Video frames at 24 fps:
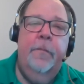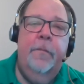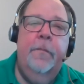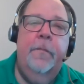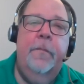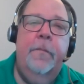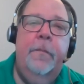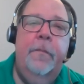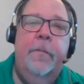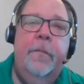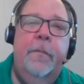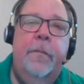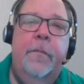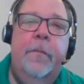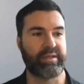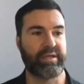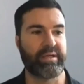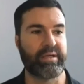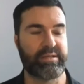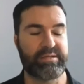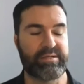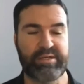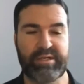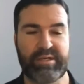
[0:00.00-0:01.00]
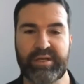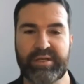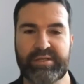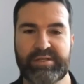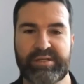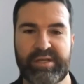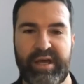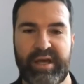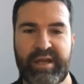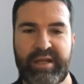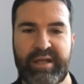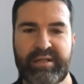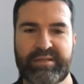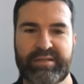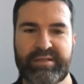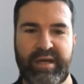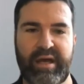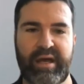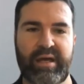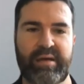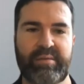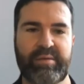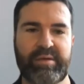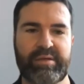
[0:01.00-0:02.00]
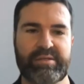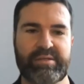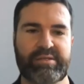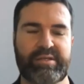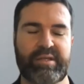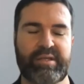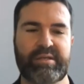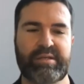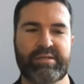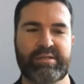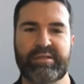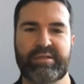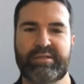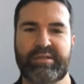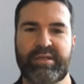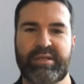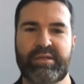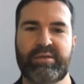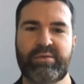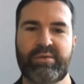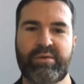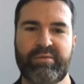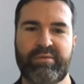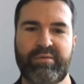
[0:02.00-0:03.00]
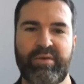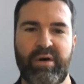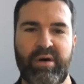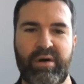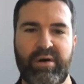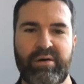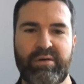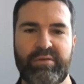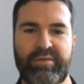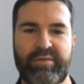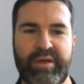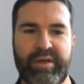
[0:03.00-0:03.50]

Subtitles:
Well, I think it's an exciting time as things continue to evolve,